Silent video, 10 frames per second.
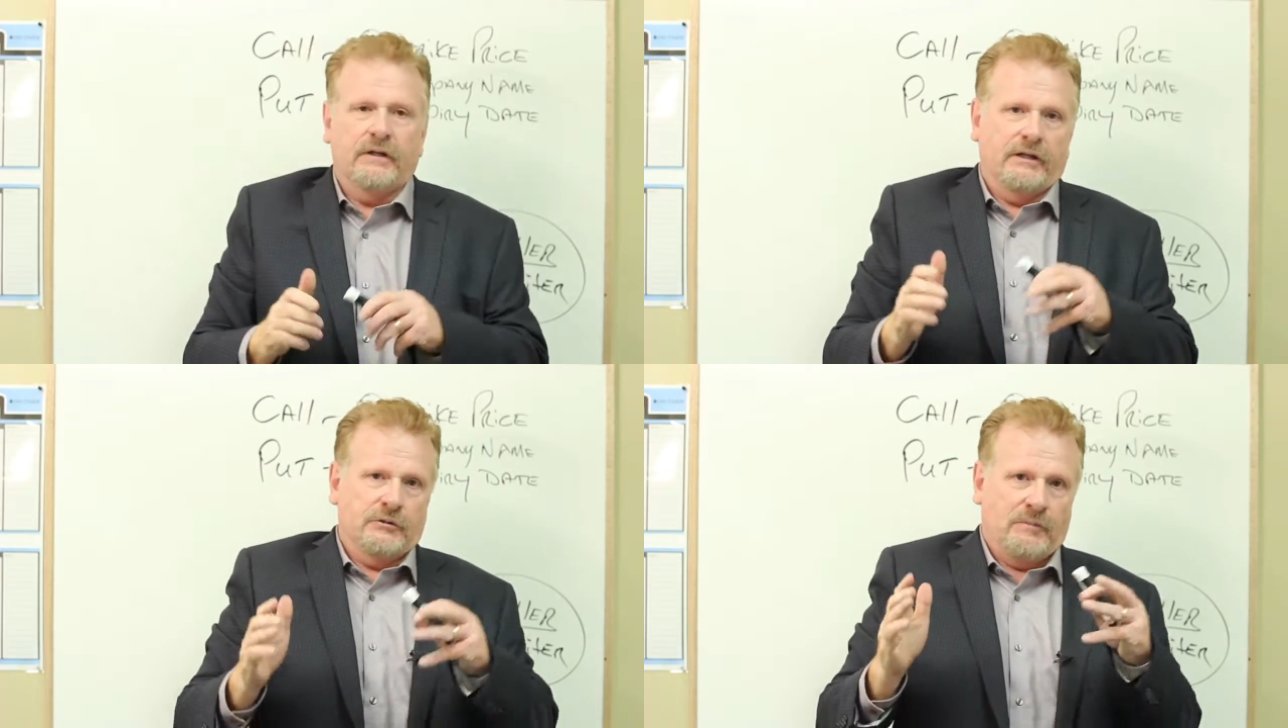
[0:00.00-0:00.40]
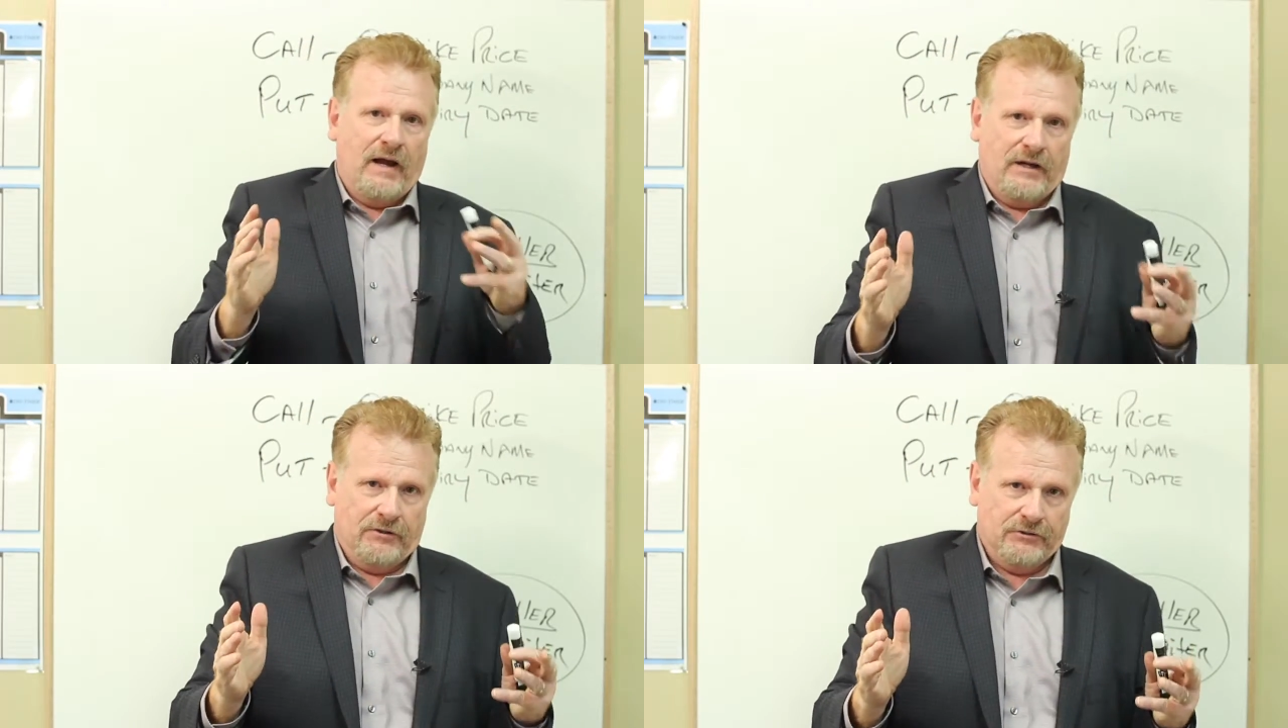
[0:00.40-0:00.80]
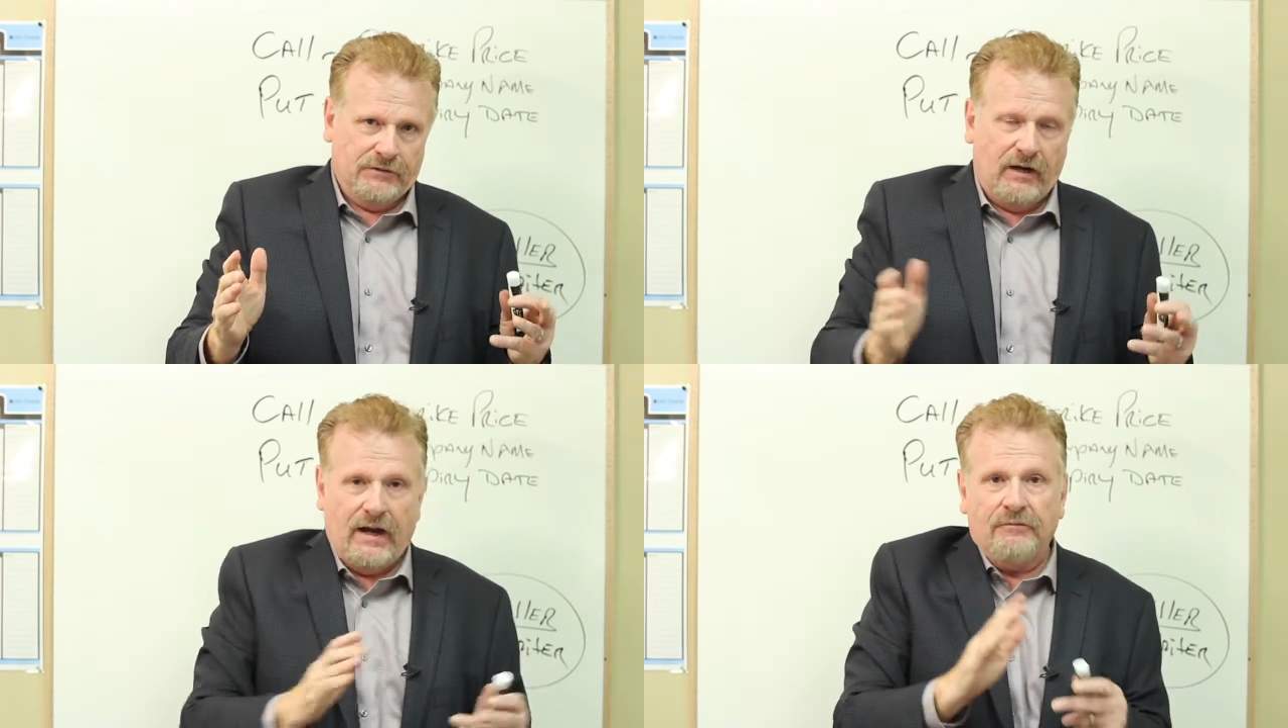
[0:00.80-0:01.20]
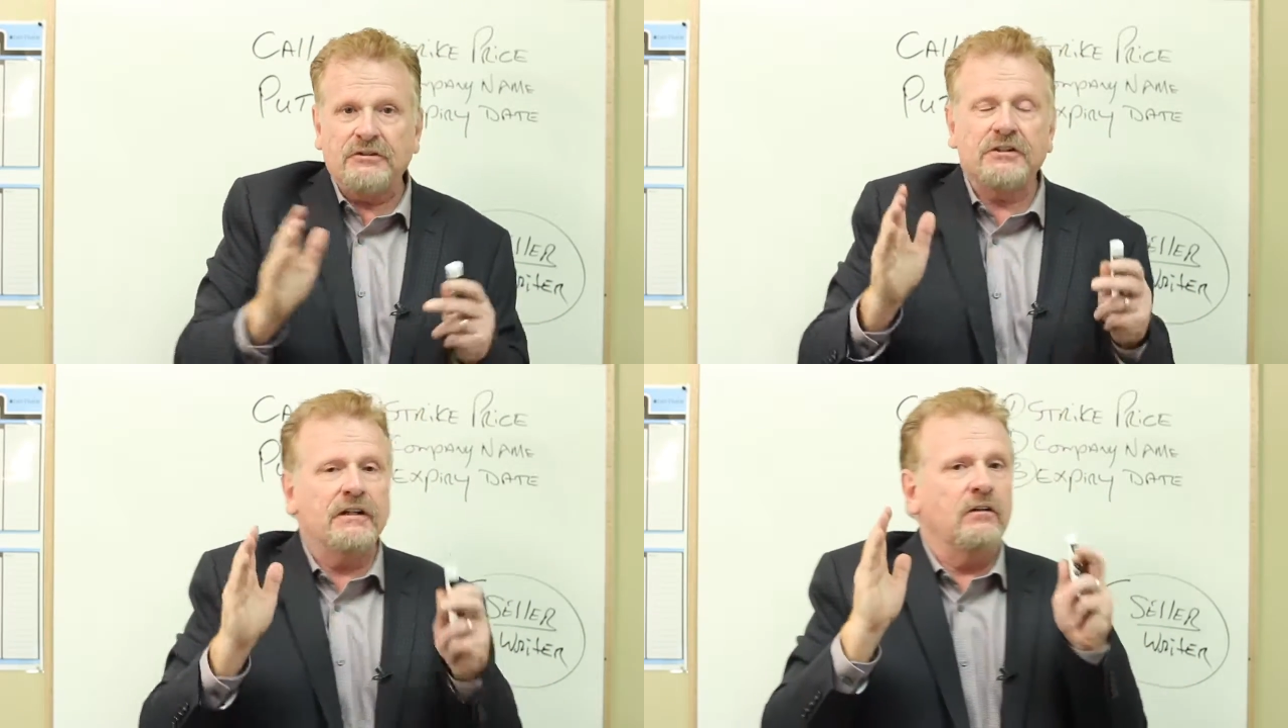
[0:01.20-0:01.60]
expires. Now, every
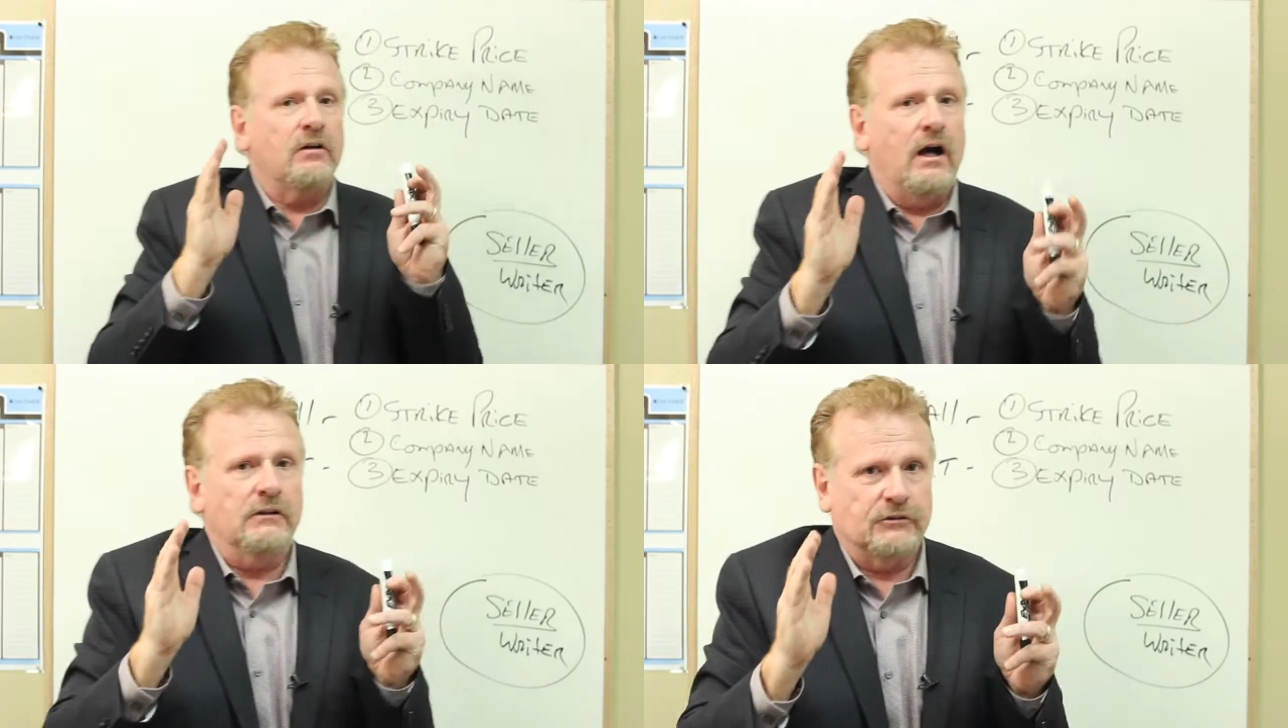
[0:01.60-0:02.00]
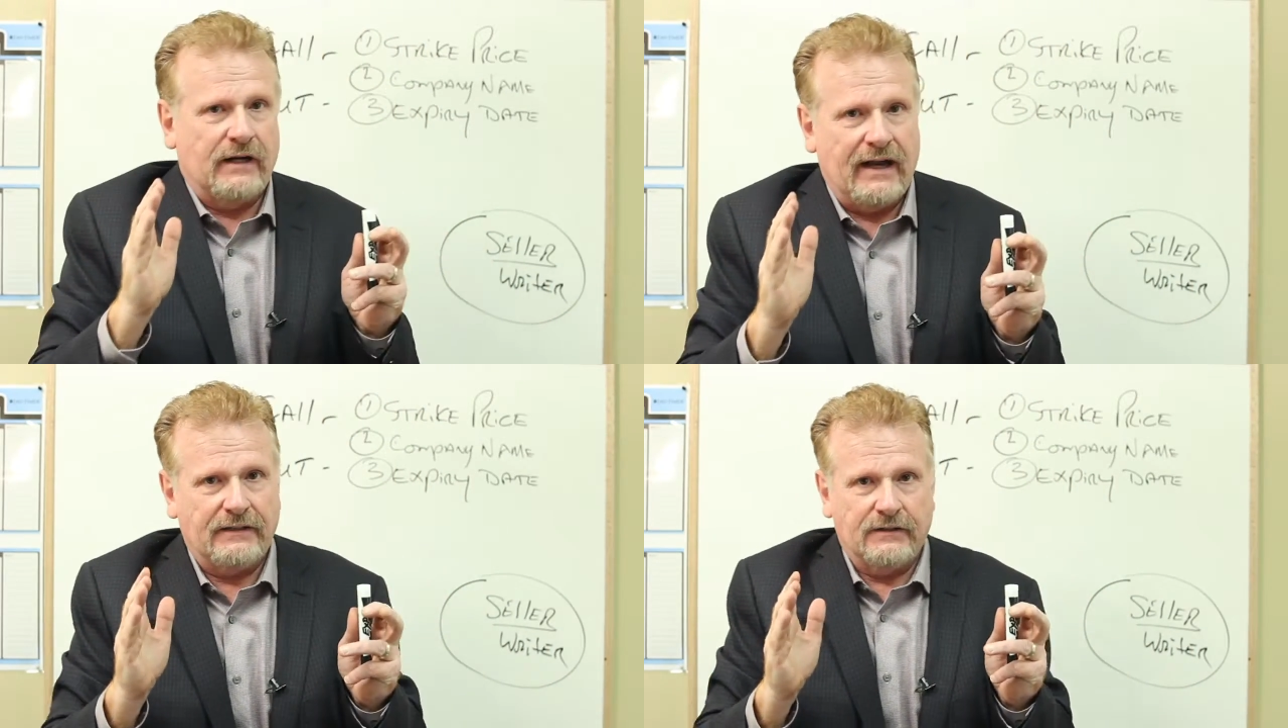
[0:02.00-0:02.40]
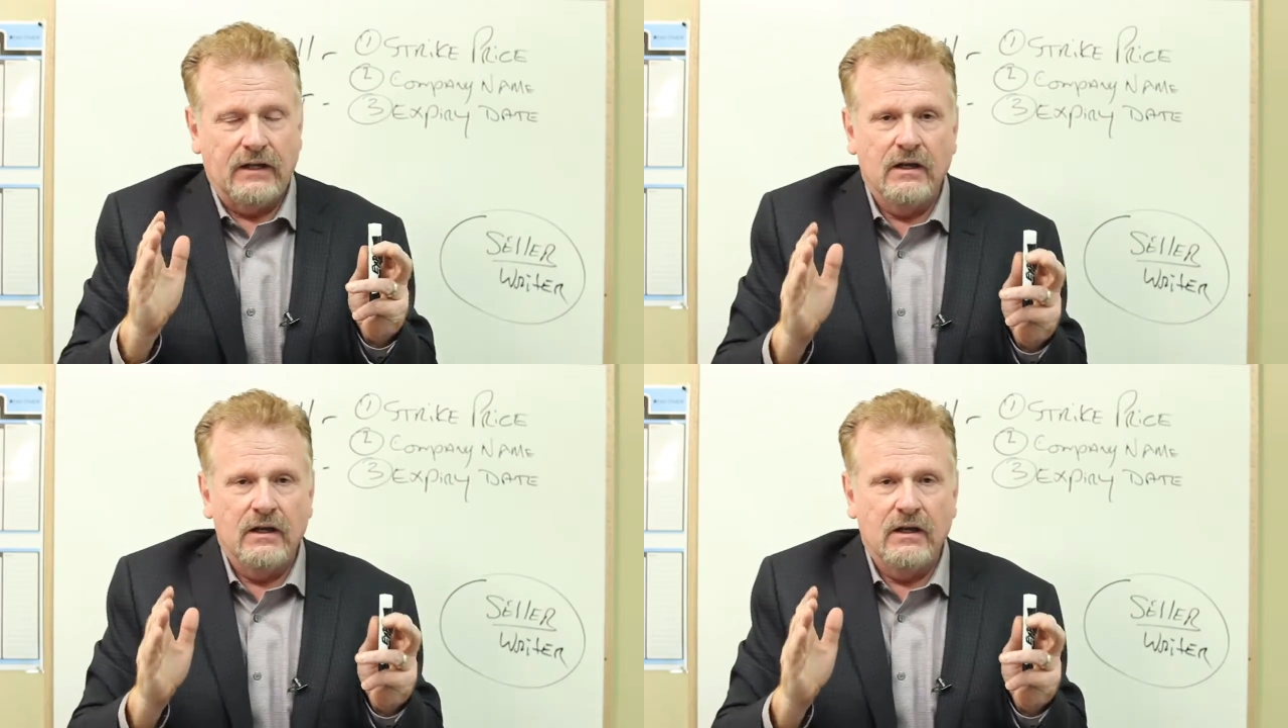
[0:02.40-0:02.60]
single contract,